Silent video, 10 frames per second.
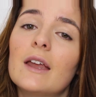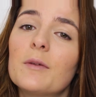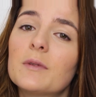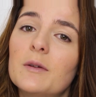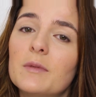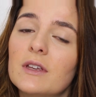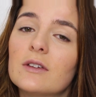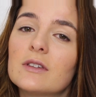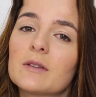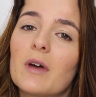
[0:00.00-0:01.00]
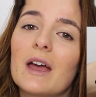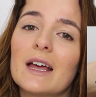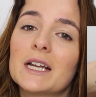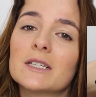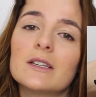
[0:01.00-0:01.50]
I'm going to be using my
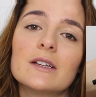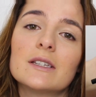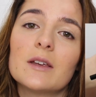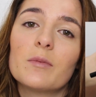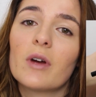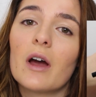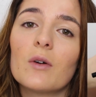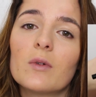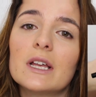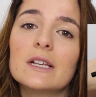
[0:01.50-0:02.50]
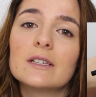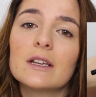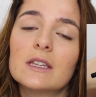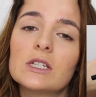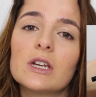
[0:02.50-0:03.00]
Anastasia Brow Wiz
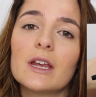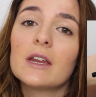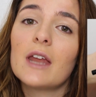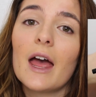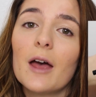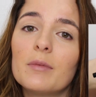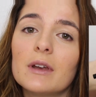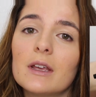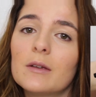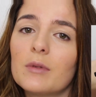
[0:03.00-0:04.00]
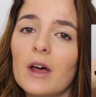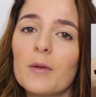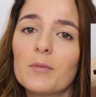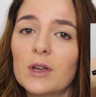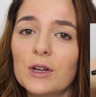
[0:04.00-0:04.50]
in the shade Ebony, but
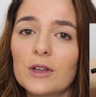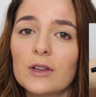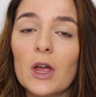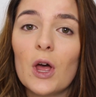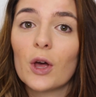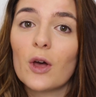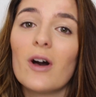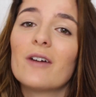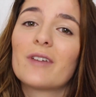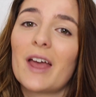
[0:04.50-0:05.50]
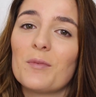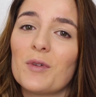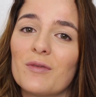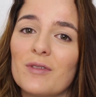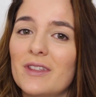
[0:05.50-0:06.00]
I'm going to go off
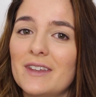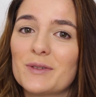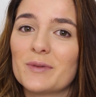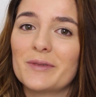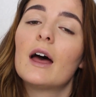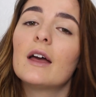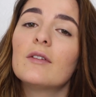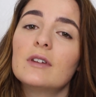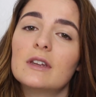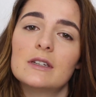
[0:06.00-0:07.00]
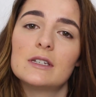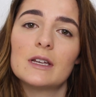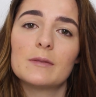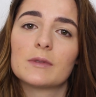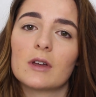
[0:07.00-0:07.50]
camera for this one. I have an
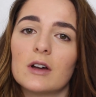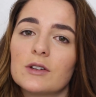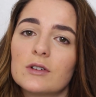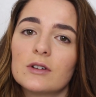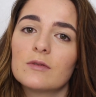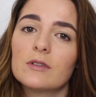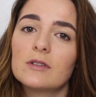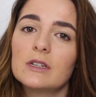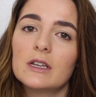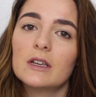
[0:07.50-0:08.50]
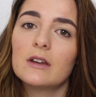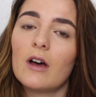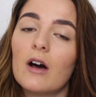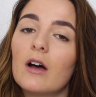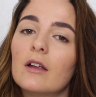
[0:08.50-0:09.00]
in-depth contour routine
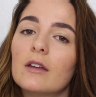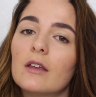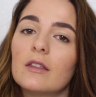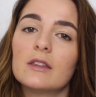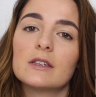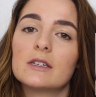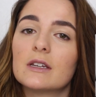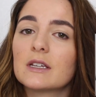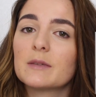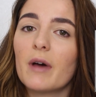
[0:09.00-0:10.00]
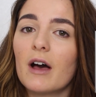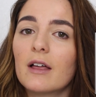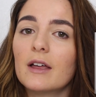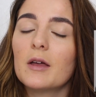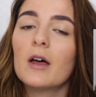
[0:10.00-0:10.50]
on this NYX
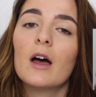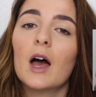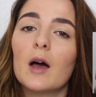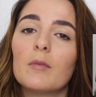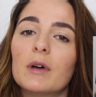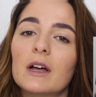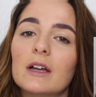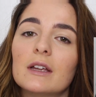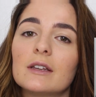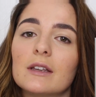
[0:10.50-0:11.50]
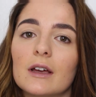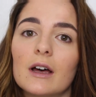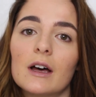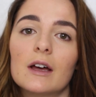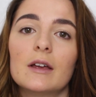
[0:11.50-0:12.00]
palette, but
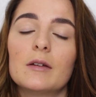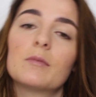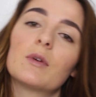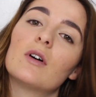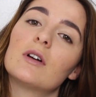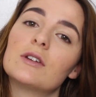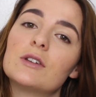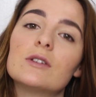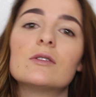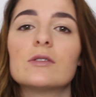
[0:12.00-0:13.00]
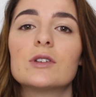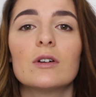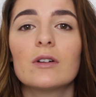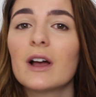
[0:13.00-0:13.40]
I am going to show